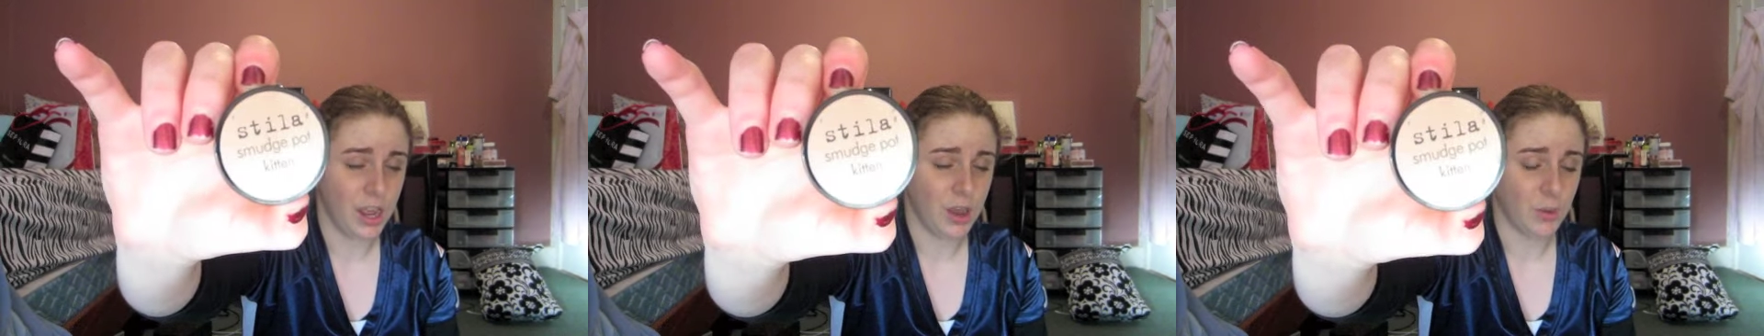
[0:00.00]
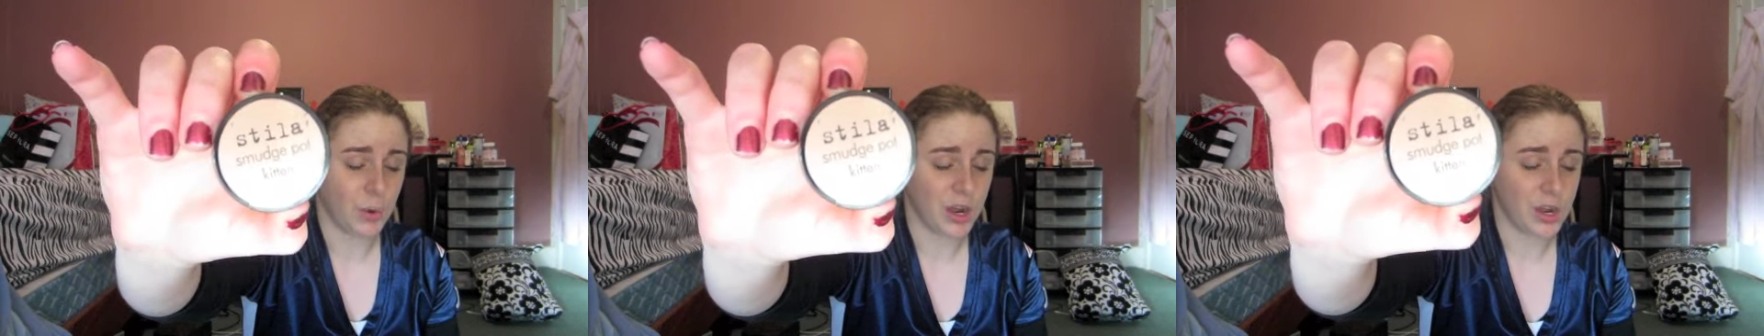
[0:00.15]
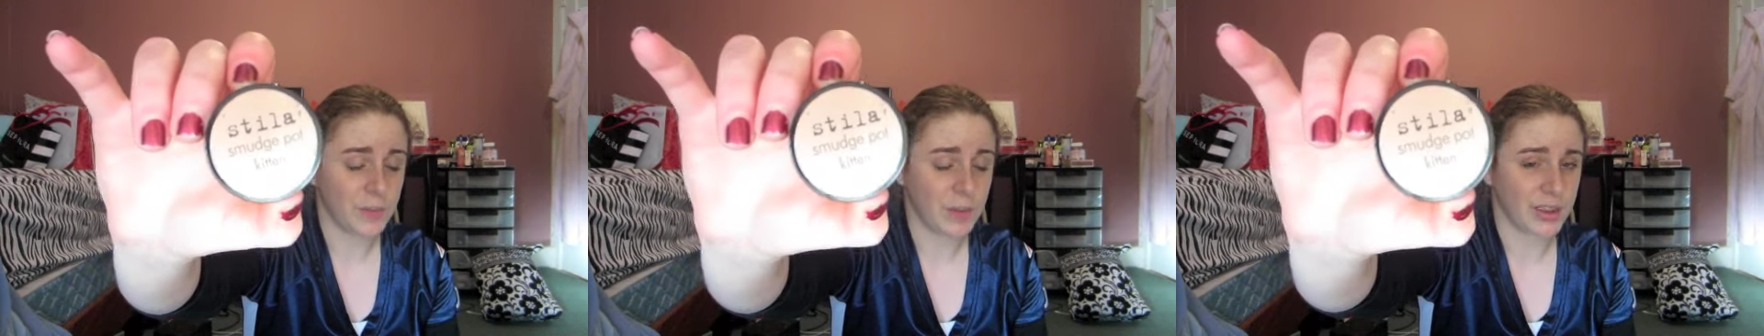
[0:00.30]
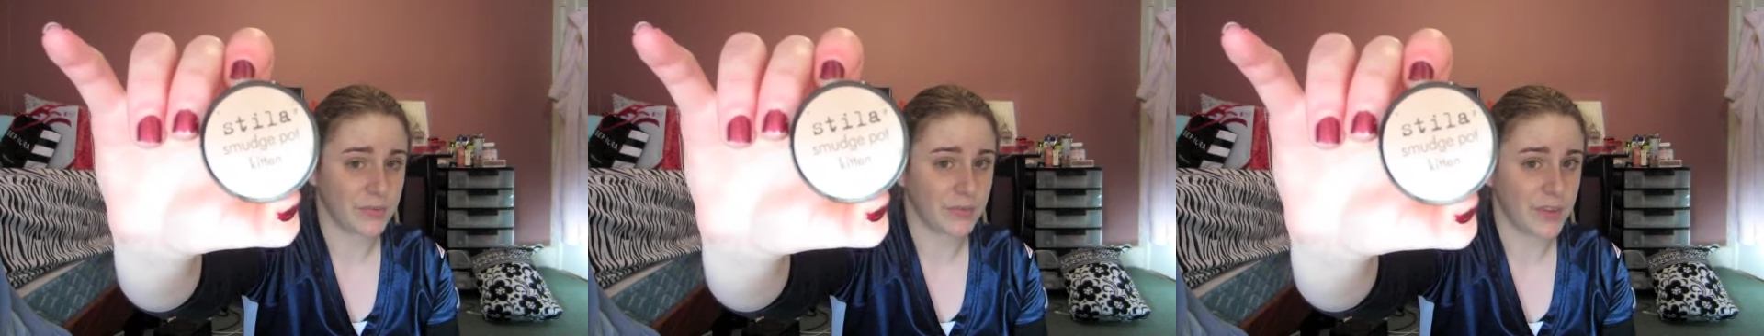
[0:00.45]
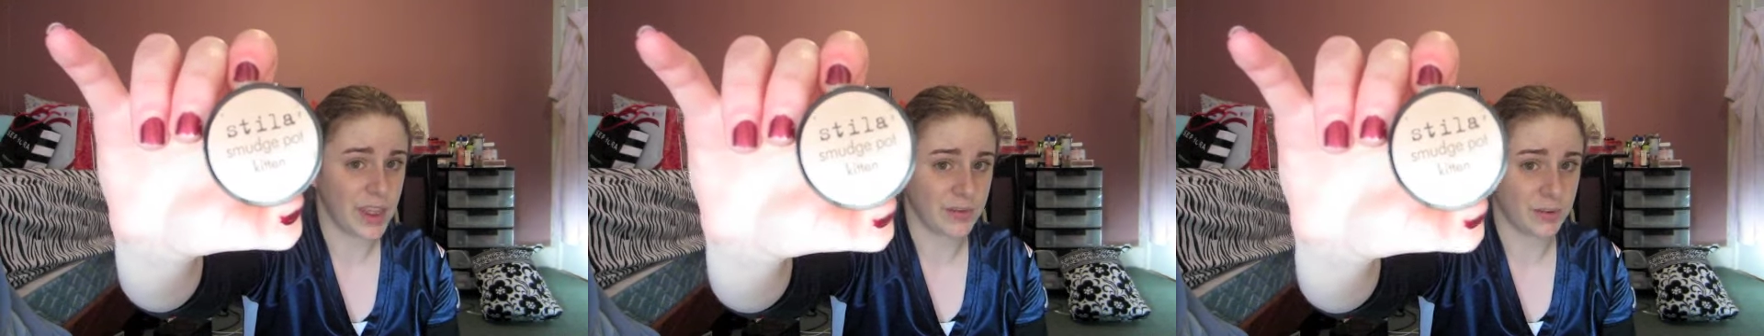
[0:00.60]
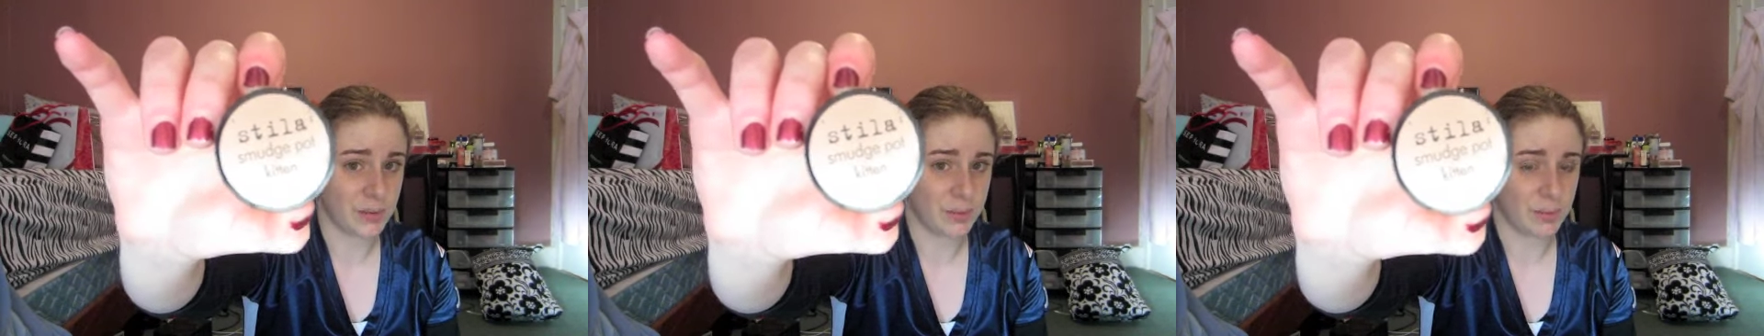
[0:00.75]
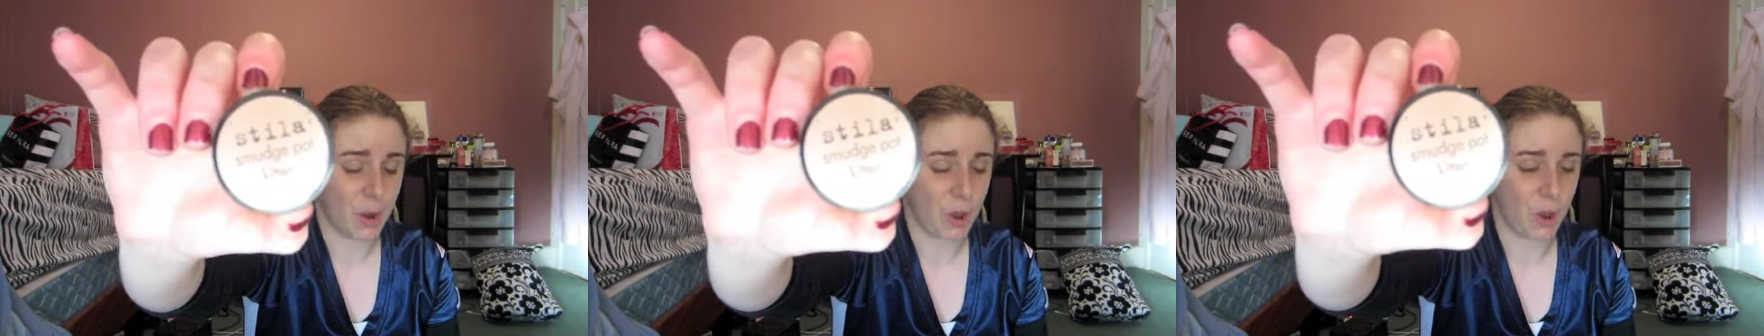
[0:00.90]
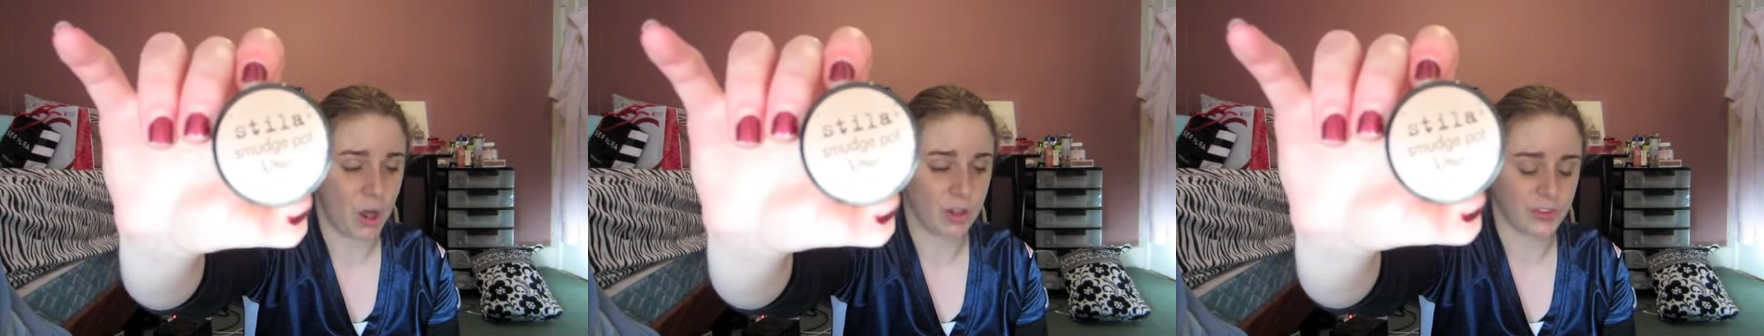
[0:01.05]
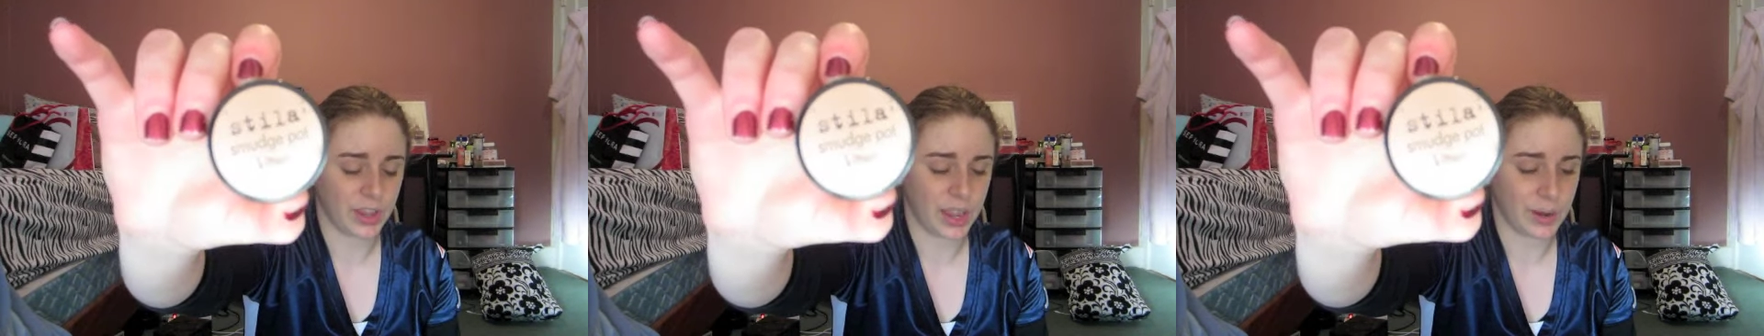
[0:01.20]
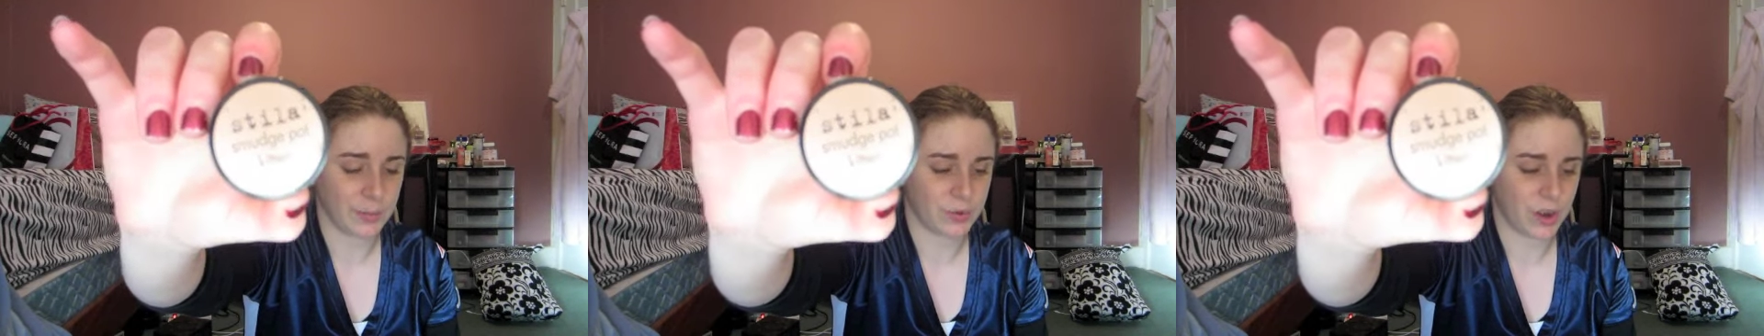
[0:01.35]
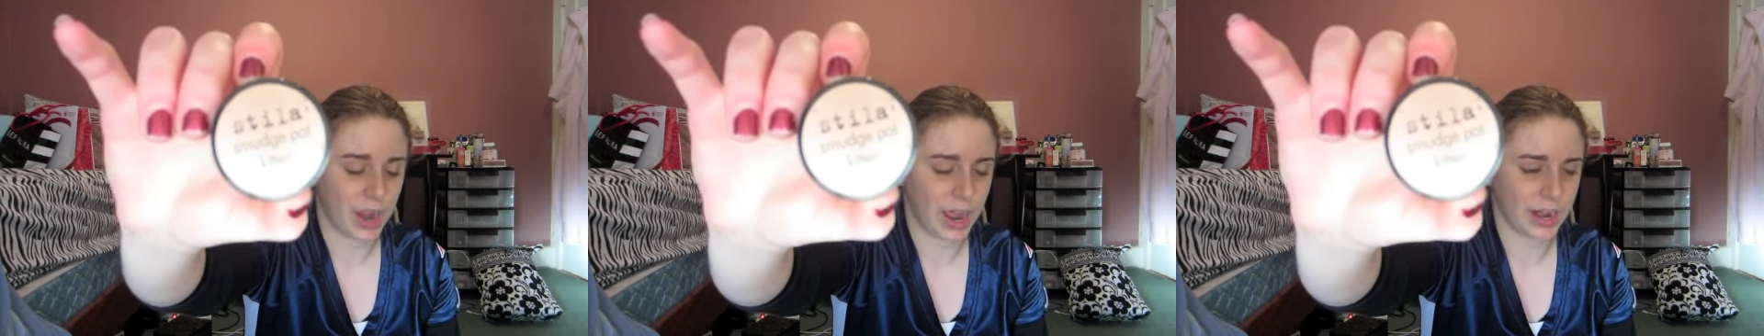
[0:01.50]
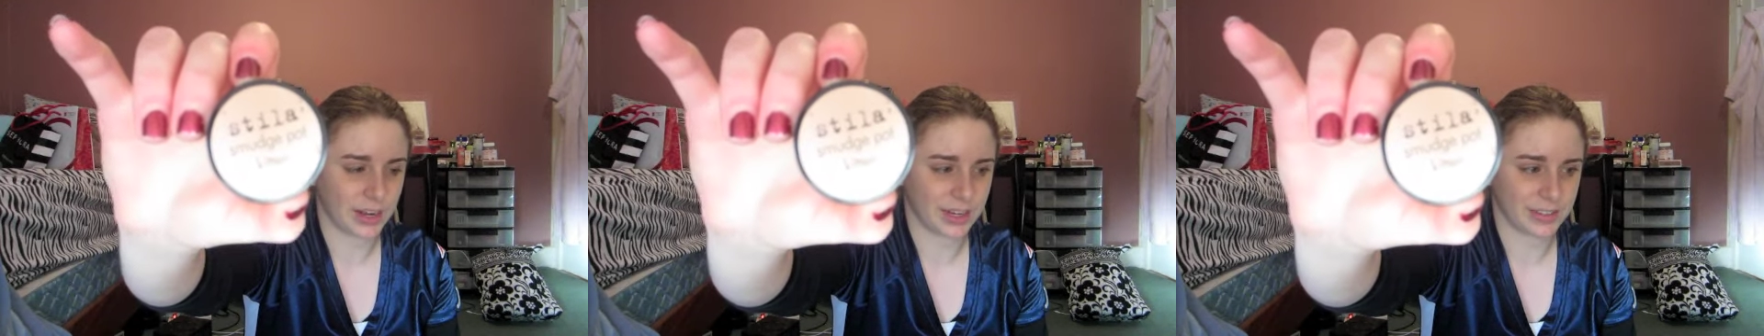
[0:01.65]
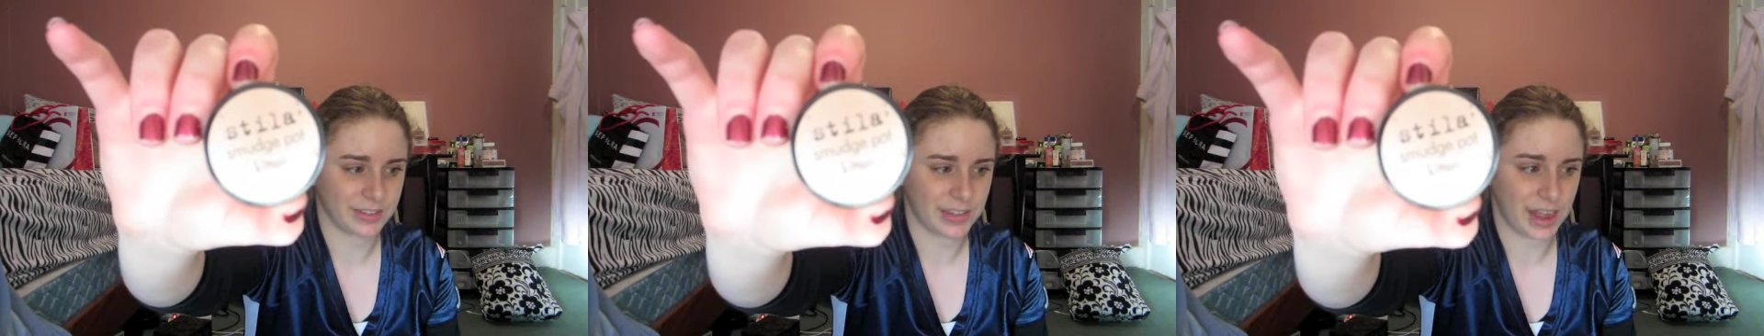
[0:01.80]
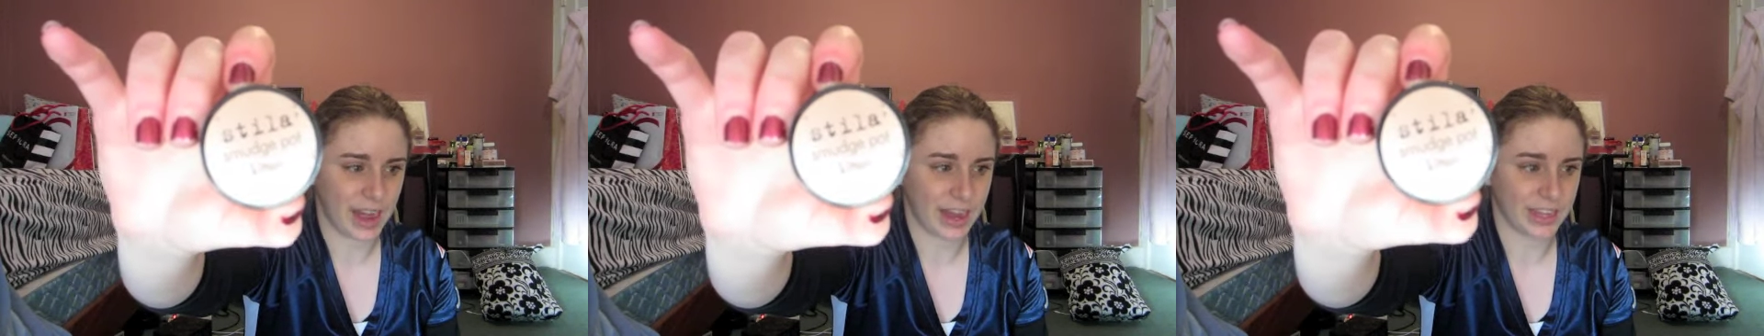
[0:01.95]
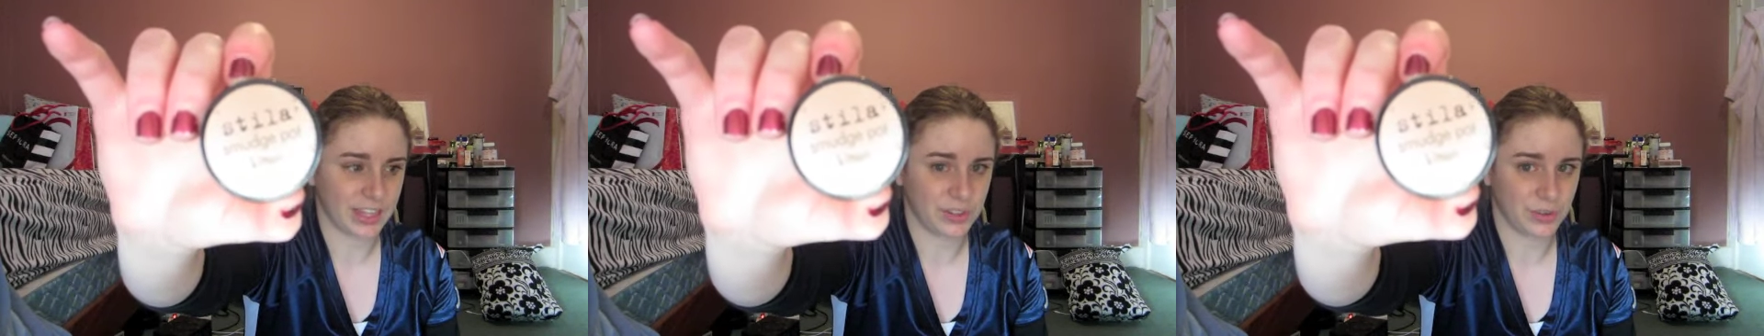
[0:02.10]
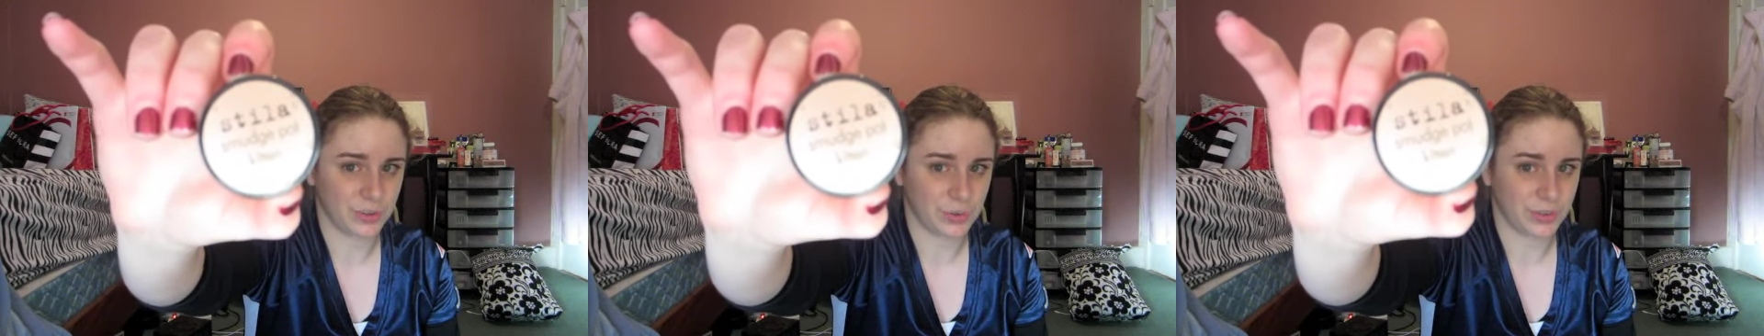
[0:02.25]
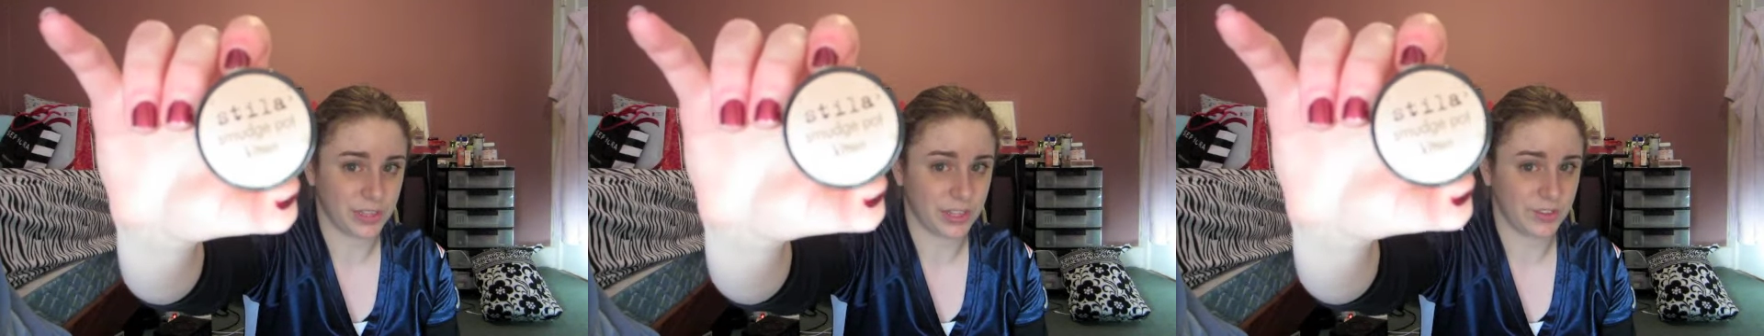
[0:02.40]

One of my favorite all-time products that I use.